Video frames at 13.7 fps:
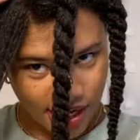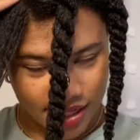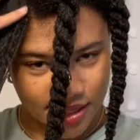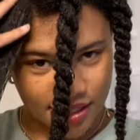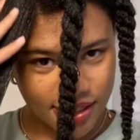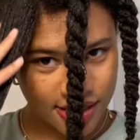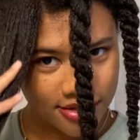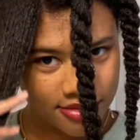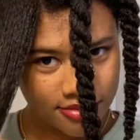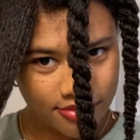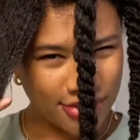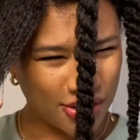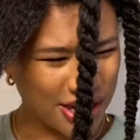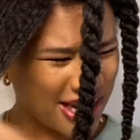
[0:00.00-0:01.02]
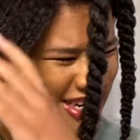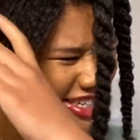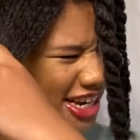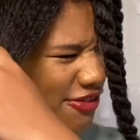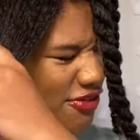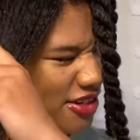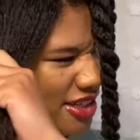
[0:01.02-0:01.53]
I think, okay, it
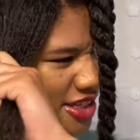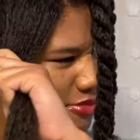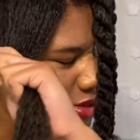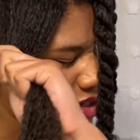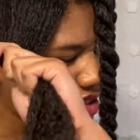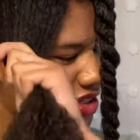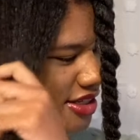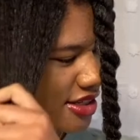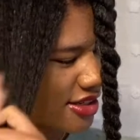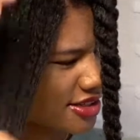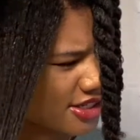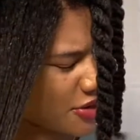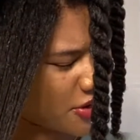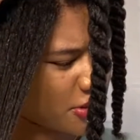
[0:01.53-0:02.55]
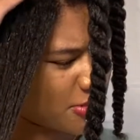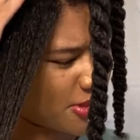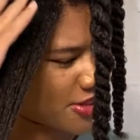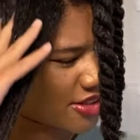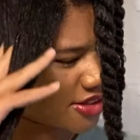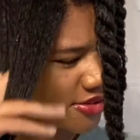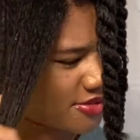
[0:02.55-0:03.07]
definitely smells like cereal milk
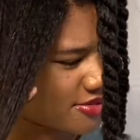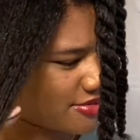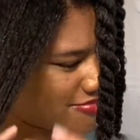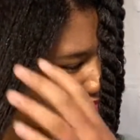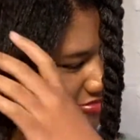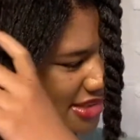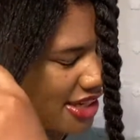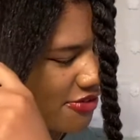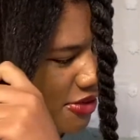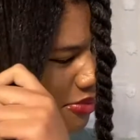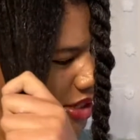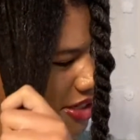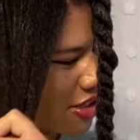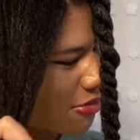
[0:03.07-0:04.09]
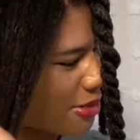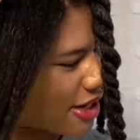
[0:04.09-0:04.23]
though, even when it's on my